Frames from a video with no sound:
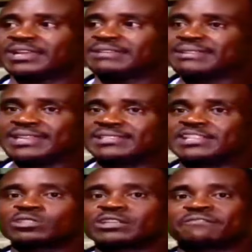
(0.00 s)
that
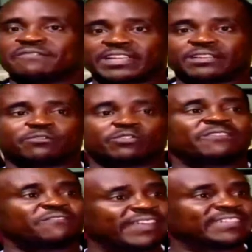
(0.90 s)
this is not a fight
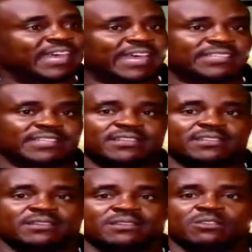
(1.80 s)
for the faint hearted.